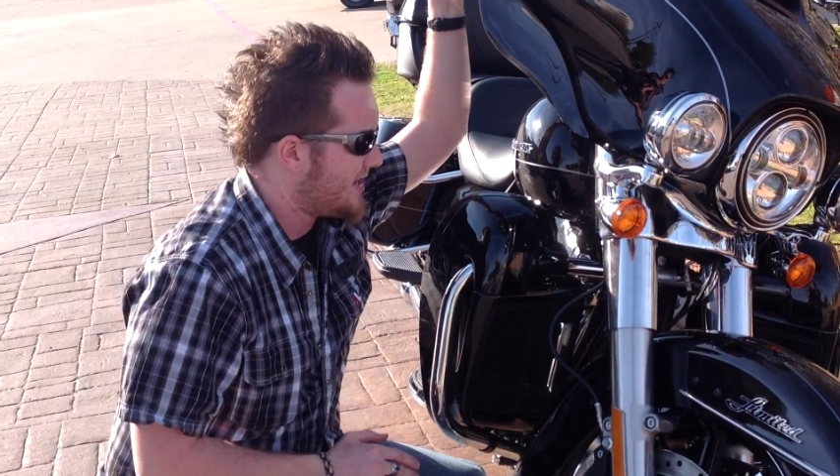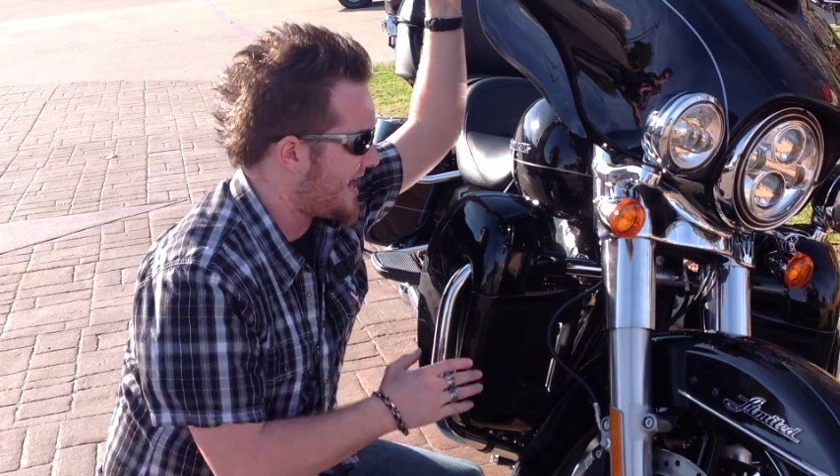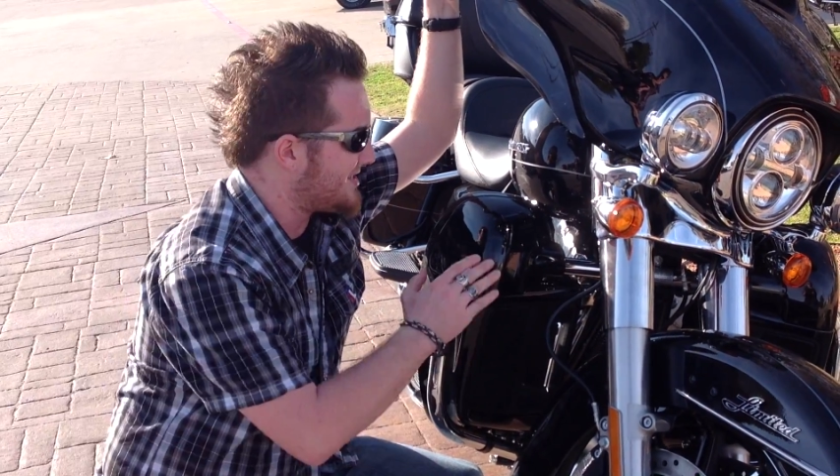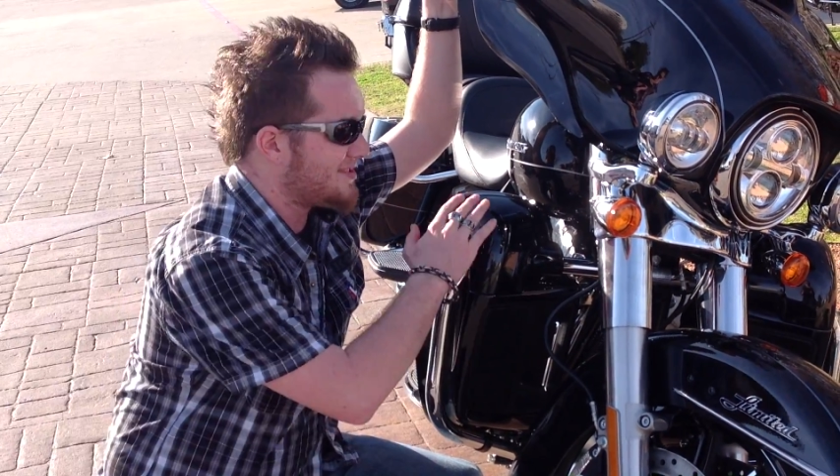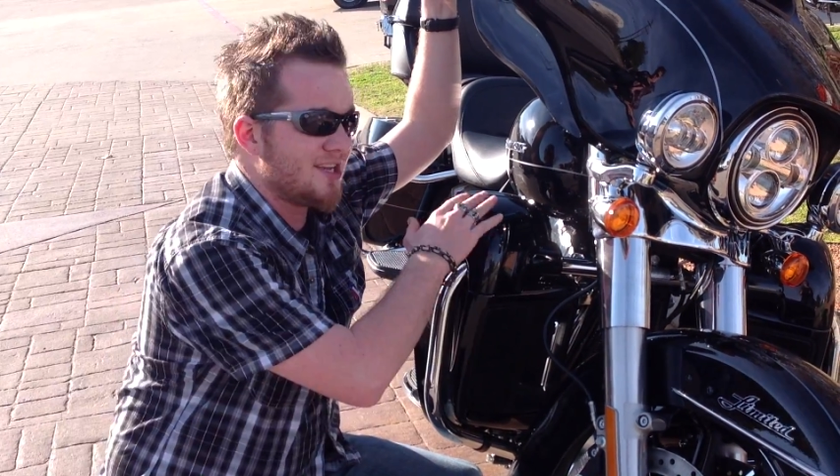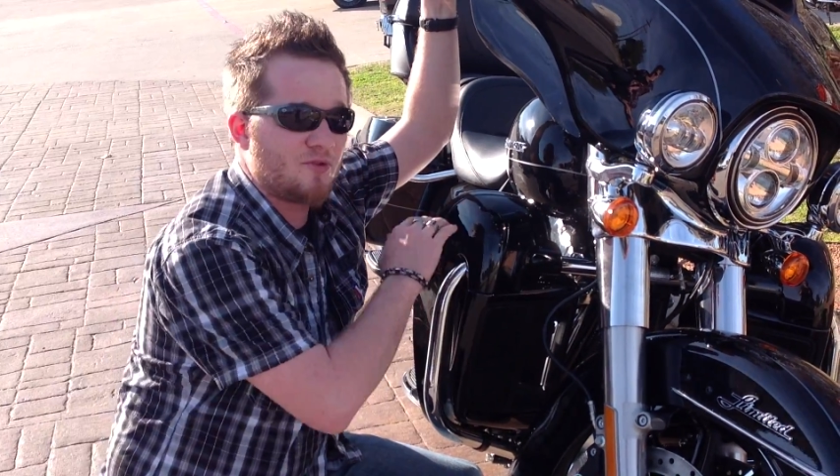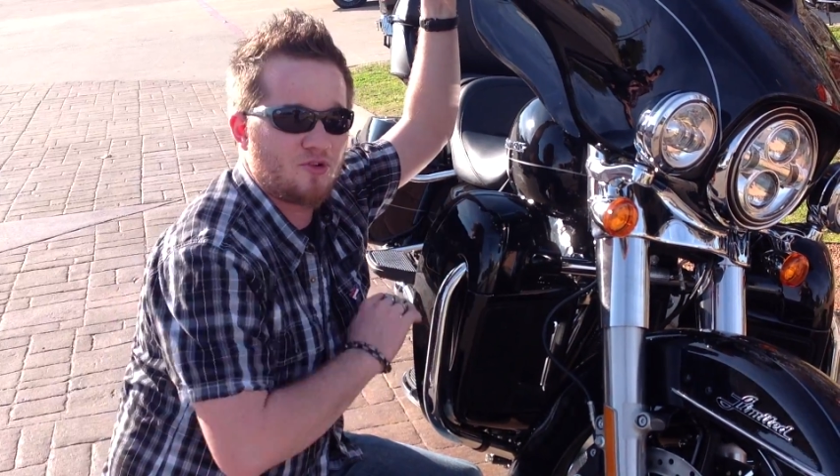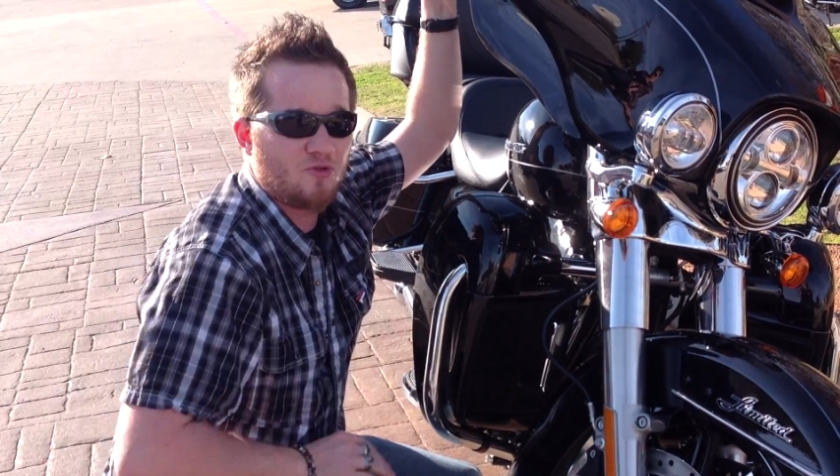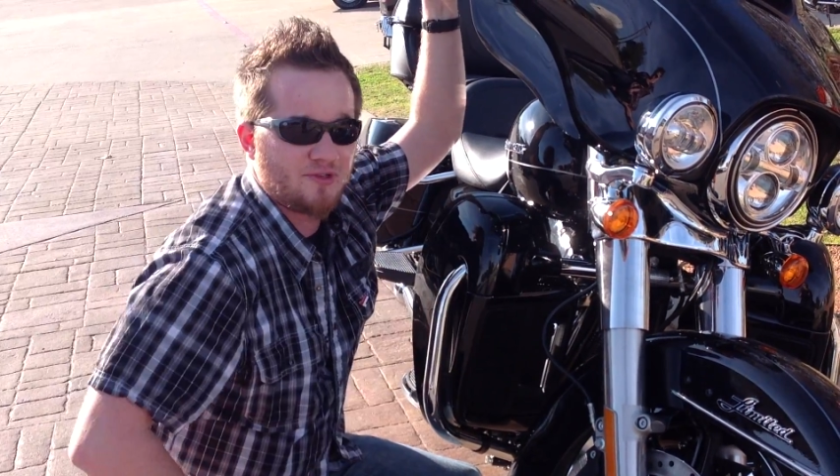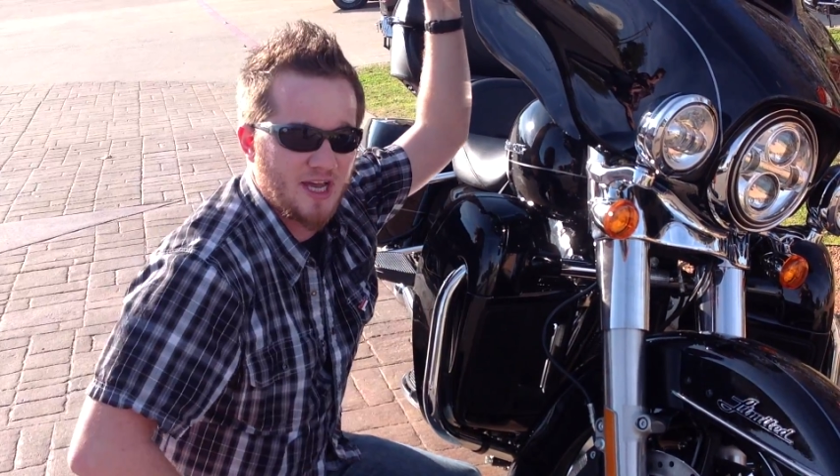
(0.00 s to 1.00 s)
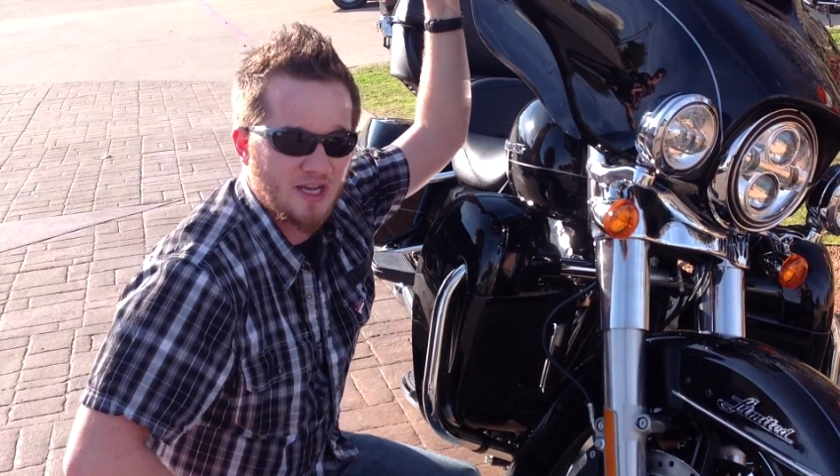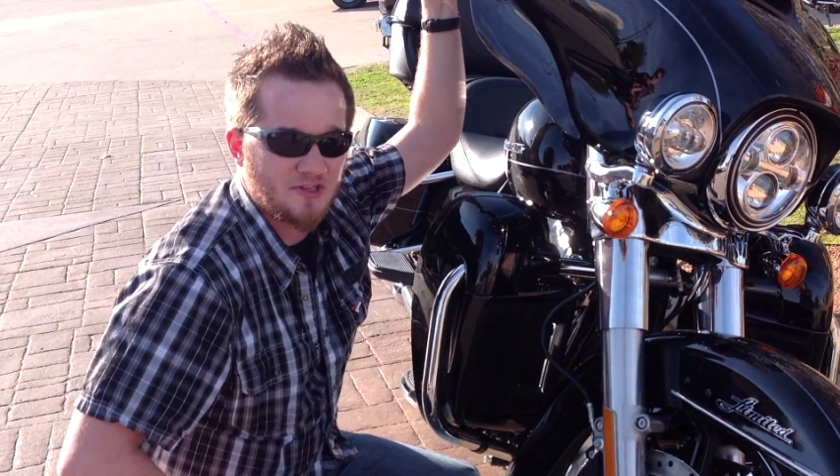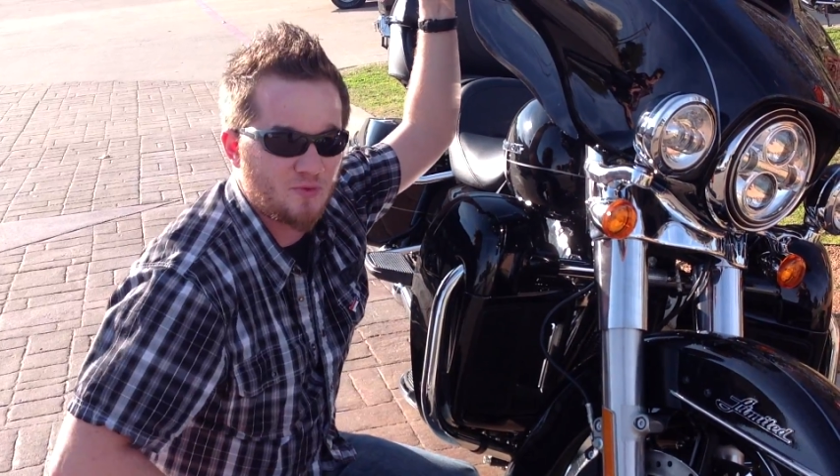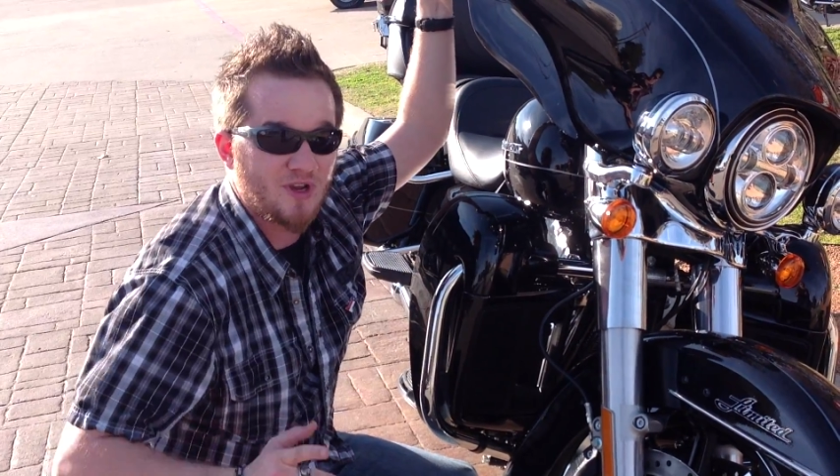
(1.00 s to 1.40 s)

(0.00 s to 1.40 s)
has liquid-cooled heads.